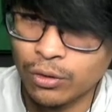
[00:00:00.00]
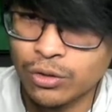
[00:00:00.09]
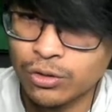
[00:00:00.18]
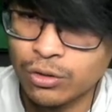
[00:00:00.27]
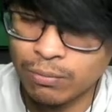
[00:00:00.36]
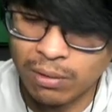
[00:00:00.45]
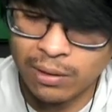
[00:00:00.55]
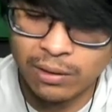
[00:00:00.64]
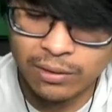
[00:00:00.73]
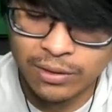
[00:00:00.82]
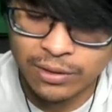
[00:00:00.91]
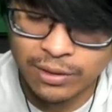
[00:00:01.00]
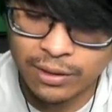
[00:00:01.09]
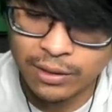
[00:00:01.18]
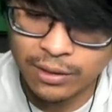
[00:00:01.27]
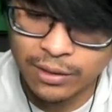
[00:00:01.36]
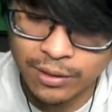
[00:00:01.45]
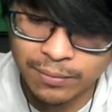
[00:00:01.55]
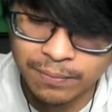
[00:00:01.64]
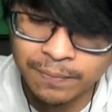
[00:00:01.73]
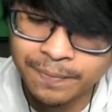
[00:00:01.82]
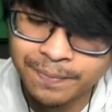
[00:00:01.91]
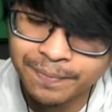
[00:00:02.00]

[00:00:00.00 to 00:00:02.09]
those two parts. Also